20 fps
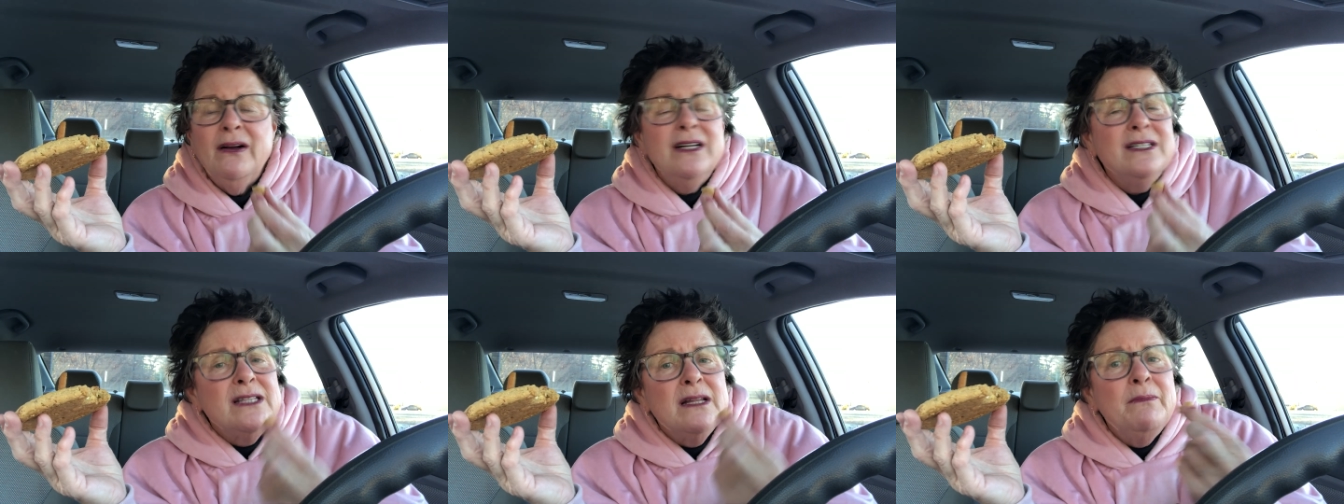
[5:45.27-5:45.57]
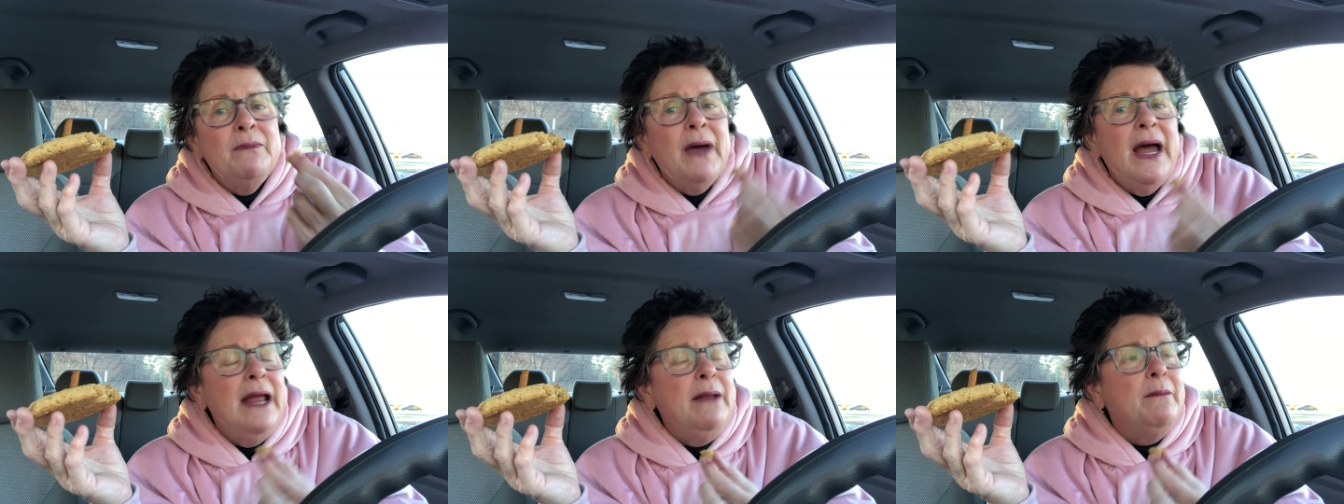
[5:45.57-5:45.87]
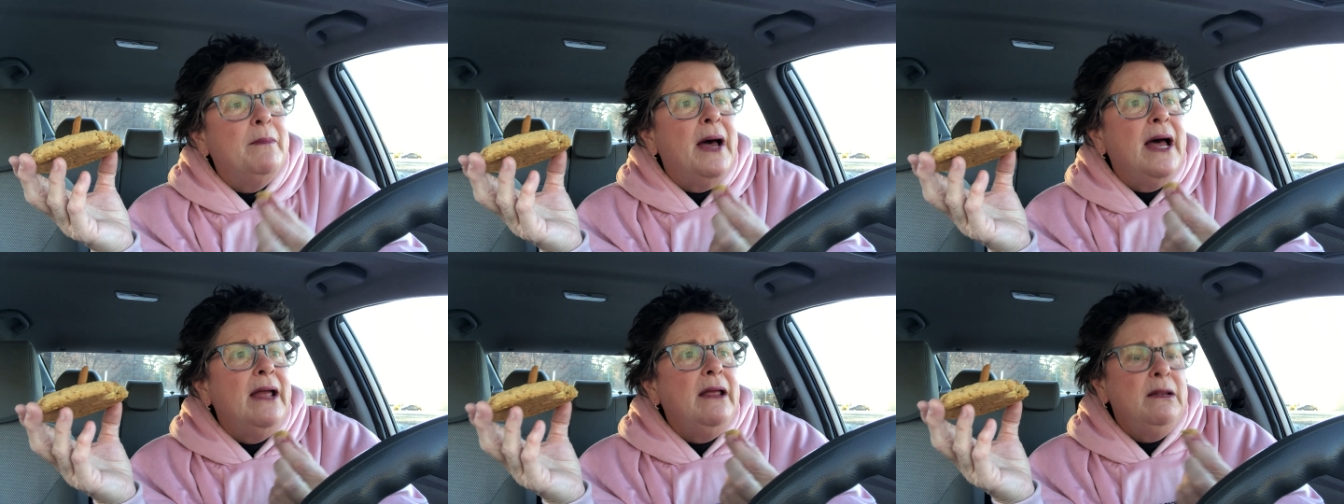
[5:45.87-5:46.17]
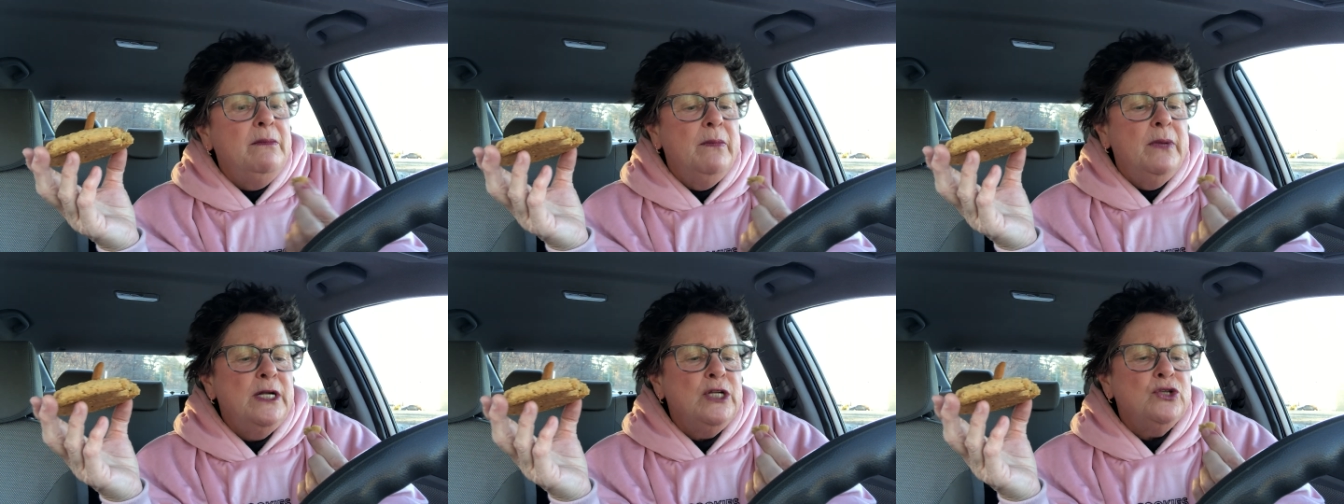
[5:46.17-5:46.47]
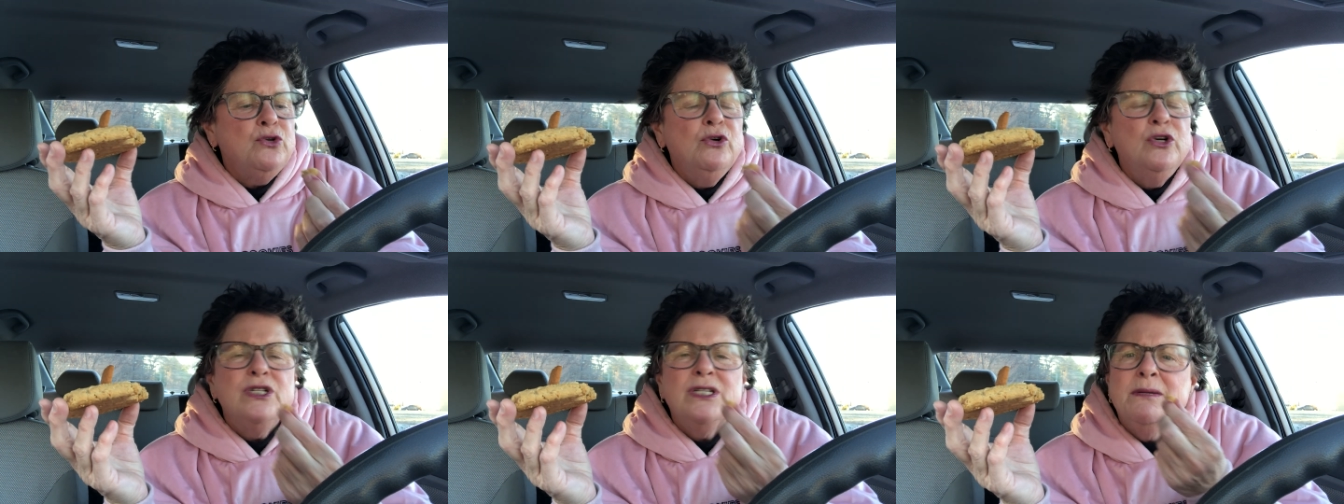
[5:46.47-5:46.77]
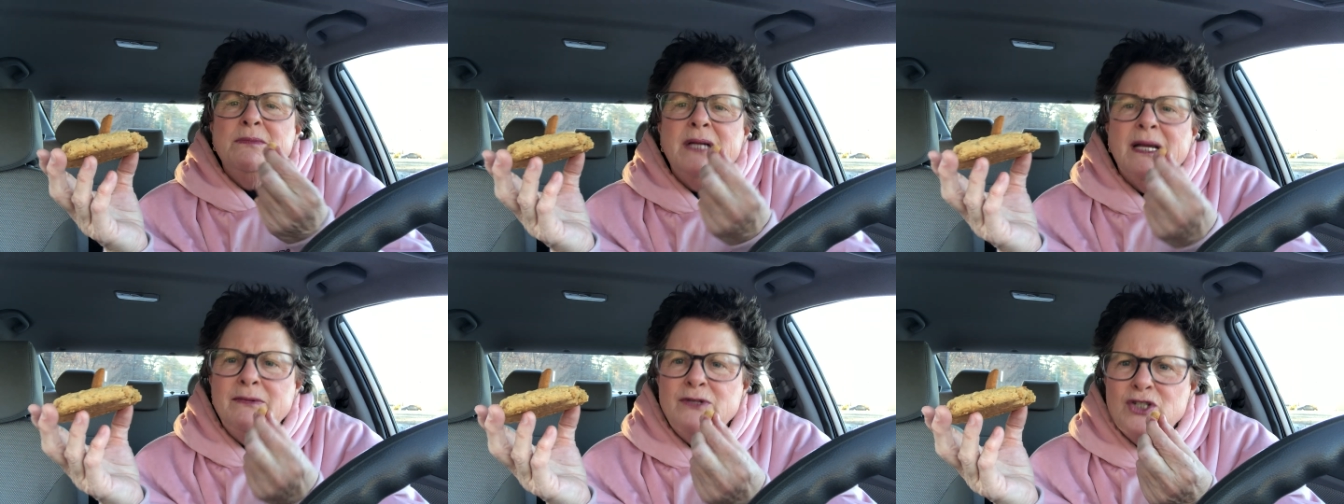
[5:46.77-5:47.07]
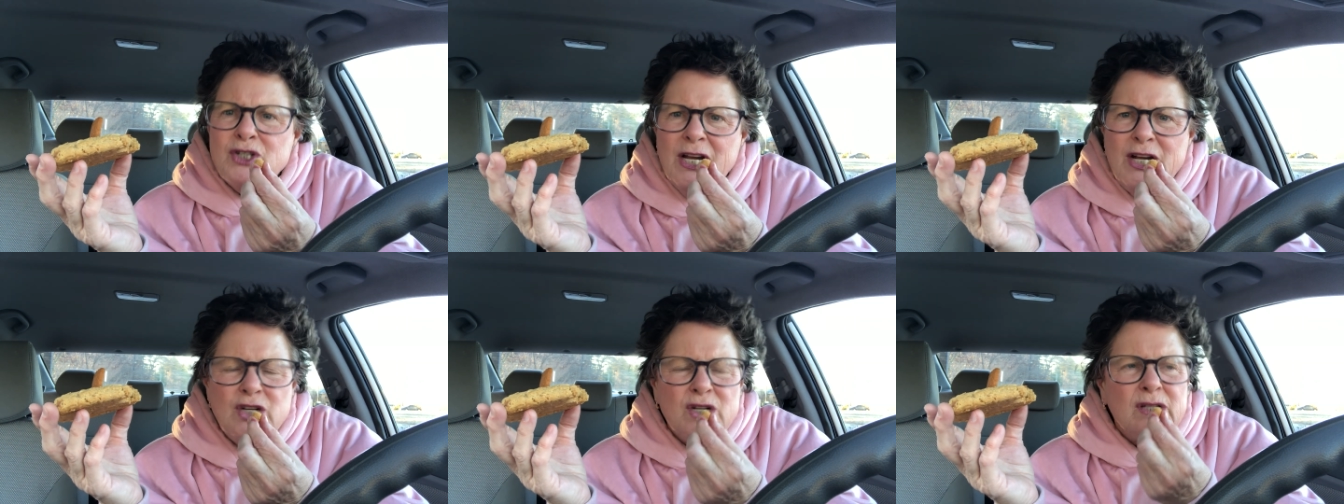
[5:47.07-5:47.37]
because my scores sometimes
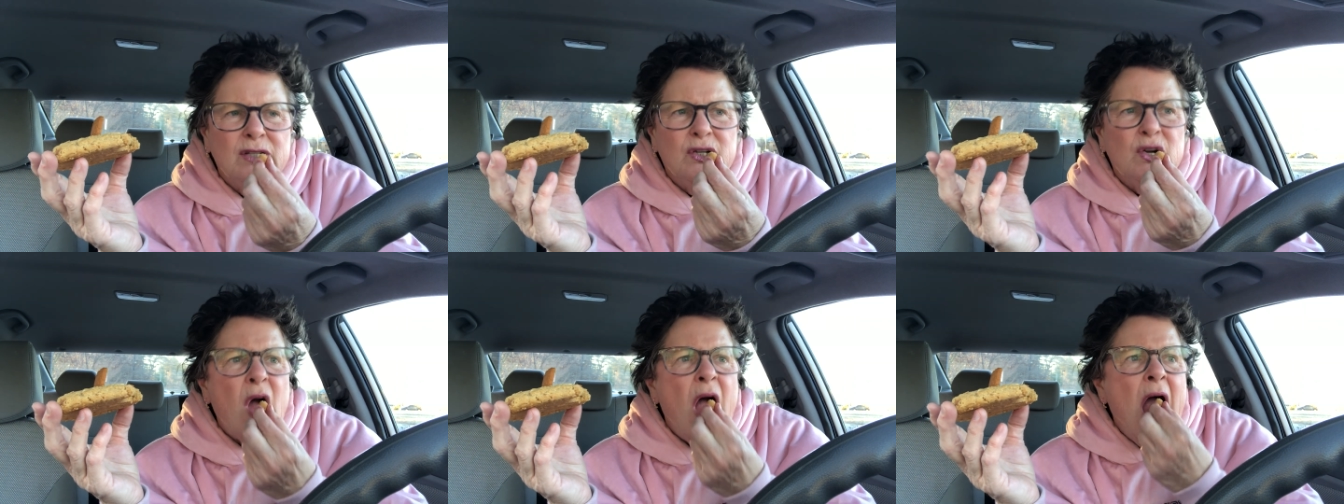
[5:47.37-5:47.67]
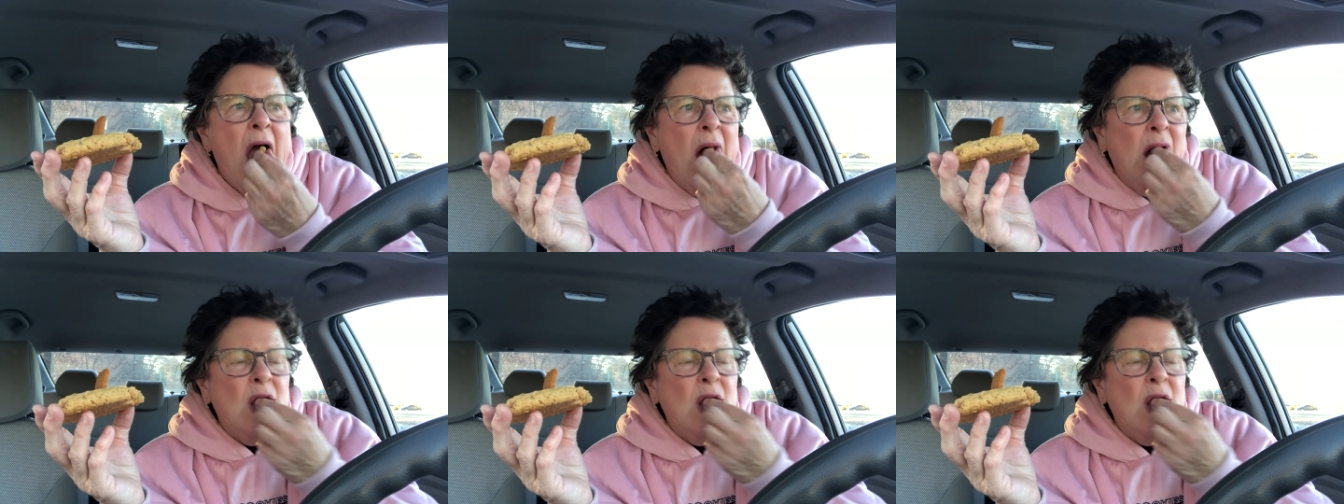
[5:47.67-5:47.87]
change a little.